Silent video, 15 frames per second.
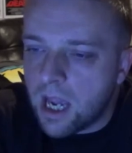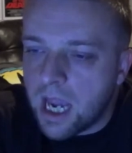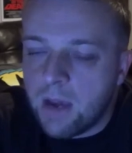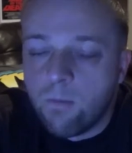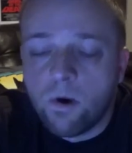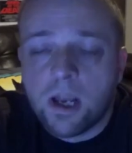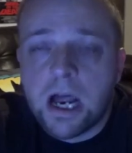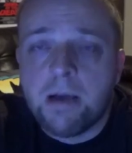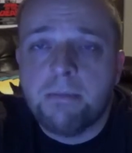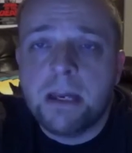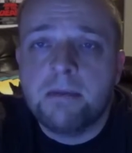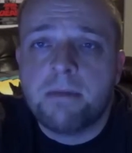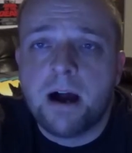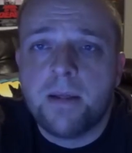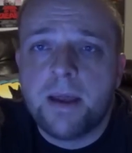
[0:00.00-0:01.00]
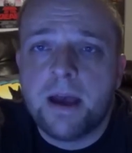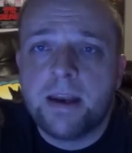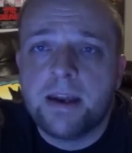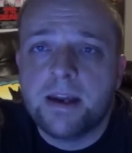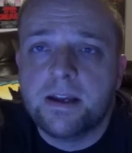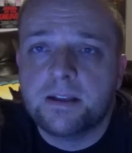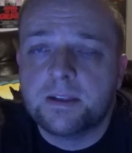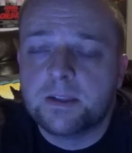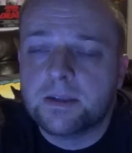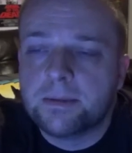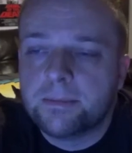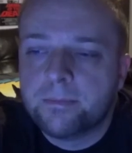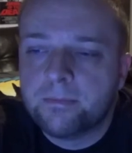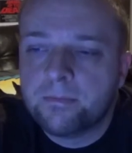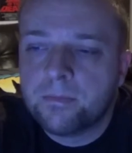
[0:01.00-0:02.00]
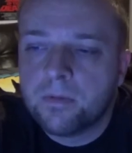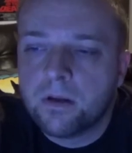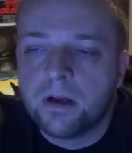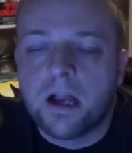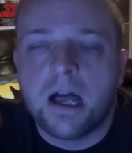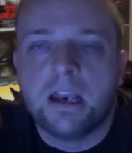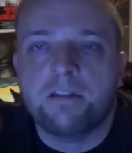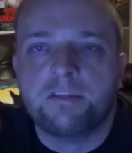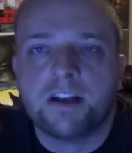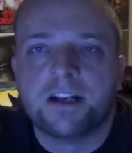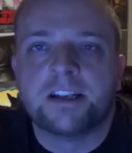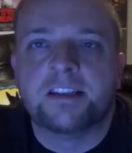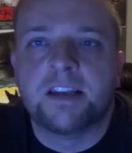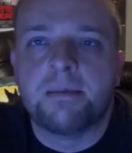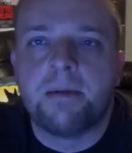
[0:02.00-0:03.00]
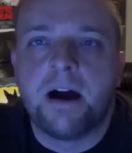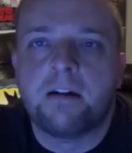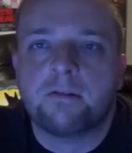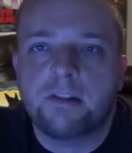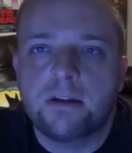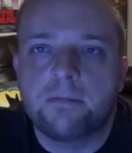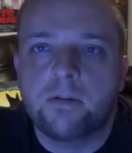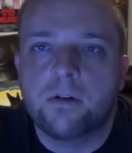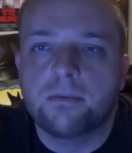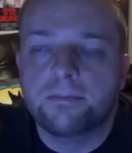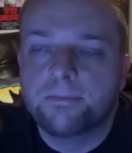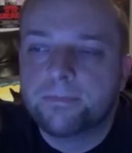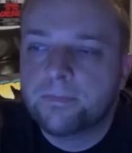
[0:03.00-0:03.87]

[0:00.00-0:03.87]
And what I mean by that is kind of like a semi-reboot.